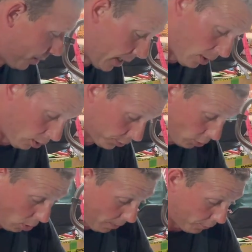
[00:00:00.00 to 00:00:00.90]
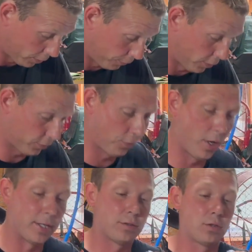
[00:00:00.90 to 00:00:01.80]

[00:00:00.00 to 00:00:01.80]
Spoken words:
then also go up for its first flight.